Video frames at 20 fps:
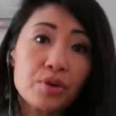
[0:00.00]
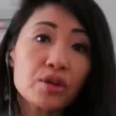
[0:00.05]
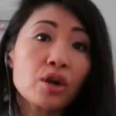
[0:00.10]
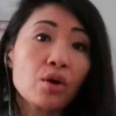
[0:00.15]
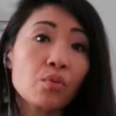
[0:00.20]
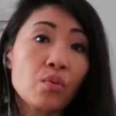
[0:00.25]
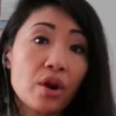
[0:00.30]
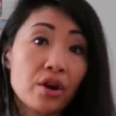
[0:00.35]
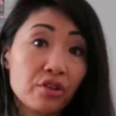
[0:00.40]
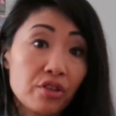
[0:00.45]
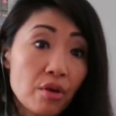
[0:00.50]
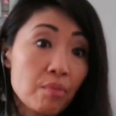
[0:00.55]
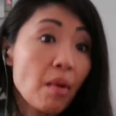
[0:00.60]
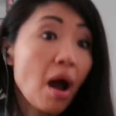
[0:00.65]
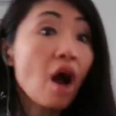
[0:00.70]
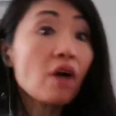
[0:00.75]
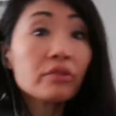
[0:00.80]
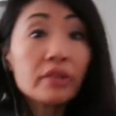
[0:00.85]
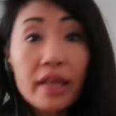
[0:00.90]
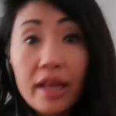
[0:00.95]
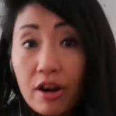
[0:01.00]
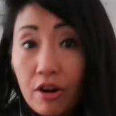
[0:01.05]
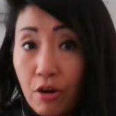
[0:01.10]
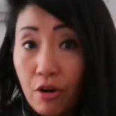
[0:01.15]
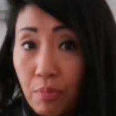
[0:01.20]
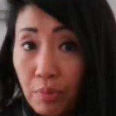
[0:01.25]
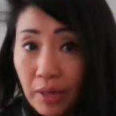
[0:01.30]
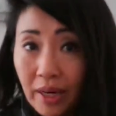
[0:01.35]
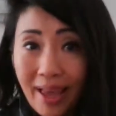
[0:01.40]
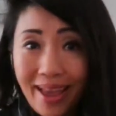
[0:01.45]
You can wear them on the
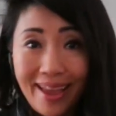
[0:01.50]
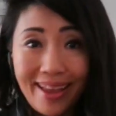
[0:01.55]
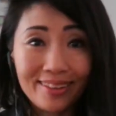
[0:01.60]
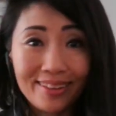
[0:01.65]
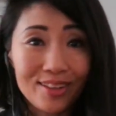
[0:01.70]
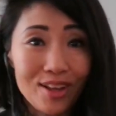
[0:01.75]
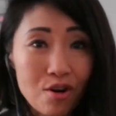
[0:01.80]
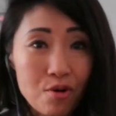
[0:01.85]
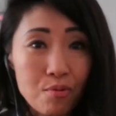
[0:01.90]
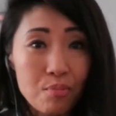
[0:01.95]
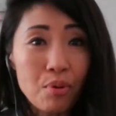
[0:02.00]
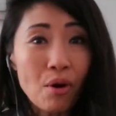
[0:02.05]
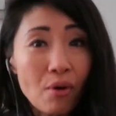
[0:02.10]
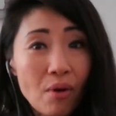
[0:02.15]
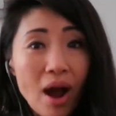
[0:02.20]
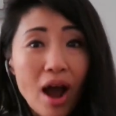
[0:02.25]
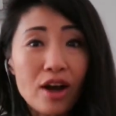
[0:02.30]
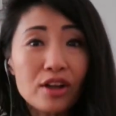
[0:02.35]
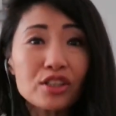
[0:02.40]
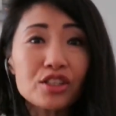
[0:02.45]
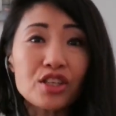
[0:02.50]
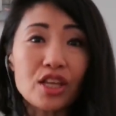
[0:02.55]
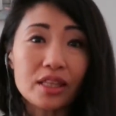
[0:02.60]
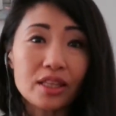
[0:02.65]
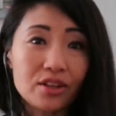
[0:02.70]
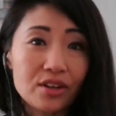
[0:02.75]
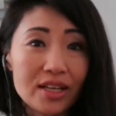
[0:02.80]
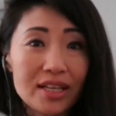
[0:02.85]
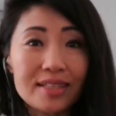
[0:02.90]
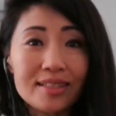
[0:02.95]
airplane. There are pull-ons.
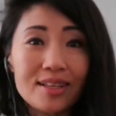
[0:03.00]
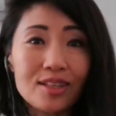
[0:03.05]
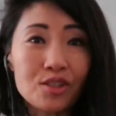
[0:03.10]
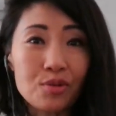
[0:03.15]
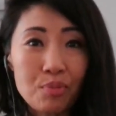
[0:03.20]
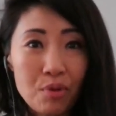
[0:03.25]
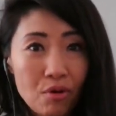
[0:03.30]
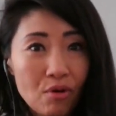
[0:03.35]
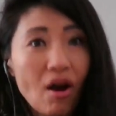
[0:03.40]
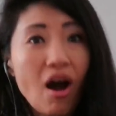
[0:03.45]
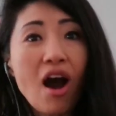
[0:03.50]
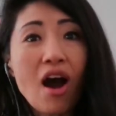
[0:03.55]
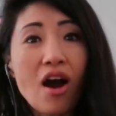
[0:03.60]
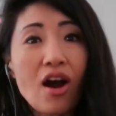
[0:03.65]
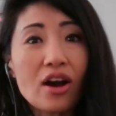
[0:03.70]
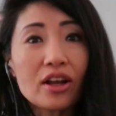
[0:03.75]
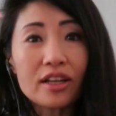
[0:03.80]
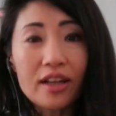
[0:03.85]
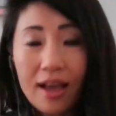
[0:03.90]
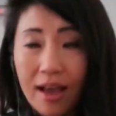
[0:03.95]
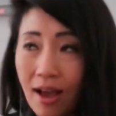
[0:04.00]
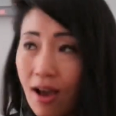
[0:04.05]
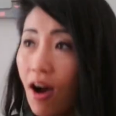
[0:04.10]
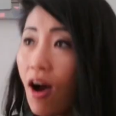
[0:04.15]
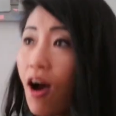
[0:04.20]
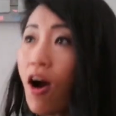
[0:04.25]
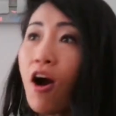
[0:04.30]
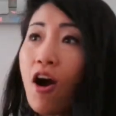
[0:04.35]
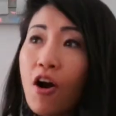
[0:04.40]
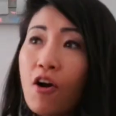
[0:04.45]
They're easy to pull on,
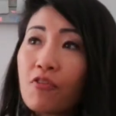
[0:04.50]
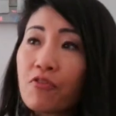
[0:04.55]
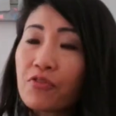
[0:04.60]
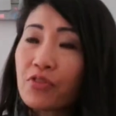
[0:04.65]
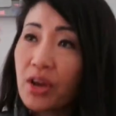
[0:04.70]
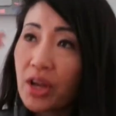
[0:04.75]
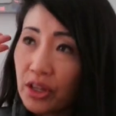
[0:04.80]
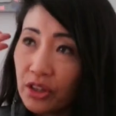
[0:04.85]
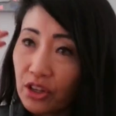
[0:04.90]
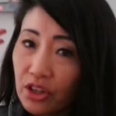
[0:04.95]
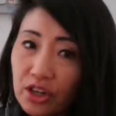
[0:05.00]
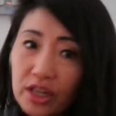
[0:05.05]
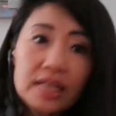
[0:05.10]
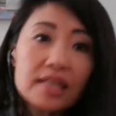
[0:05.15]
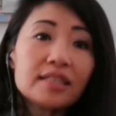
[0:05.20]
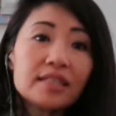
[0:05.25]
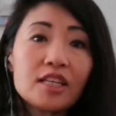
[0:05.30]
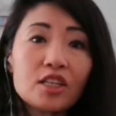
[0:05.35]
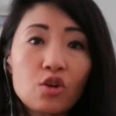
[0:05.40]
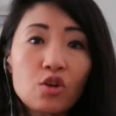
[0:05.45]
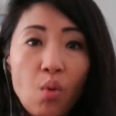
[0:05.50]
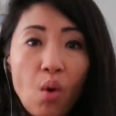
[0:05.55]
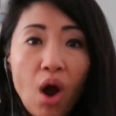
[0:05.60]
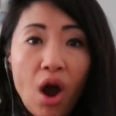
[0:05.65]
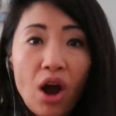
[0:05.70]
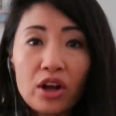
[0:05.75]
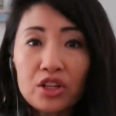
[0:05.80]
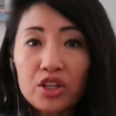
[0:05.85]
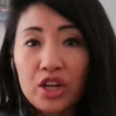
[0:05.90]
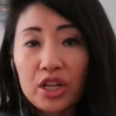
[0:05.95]
off. They're easy to
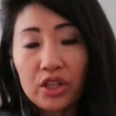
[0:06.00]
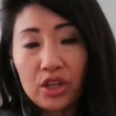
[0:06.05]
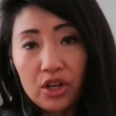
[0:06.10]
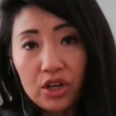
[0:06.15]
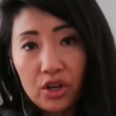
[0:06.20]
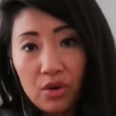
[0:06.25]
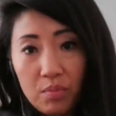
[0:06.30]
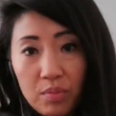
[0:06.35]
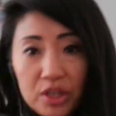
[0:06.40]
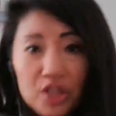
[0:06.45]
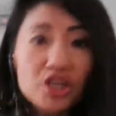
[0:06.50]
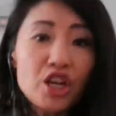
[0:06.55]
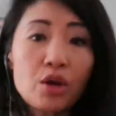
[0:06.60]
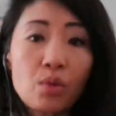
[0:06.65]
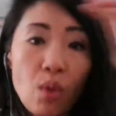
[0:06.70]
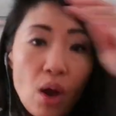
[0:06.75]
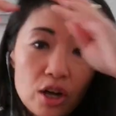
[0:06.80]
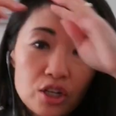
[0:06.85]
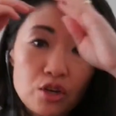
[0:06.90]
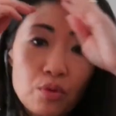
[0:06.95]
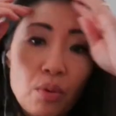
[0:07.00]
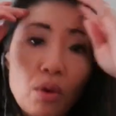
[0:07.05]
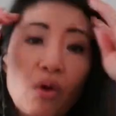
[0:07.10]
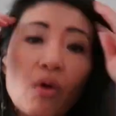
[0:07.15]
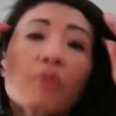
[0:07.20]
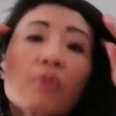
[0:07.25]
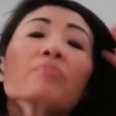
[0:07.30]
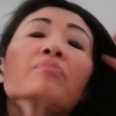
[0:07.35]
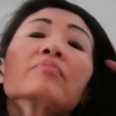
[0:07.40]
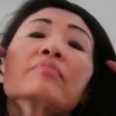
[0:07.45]
wash. They're machine
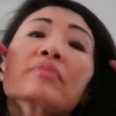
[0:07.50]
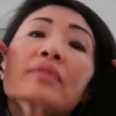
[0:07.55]
washable.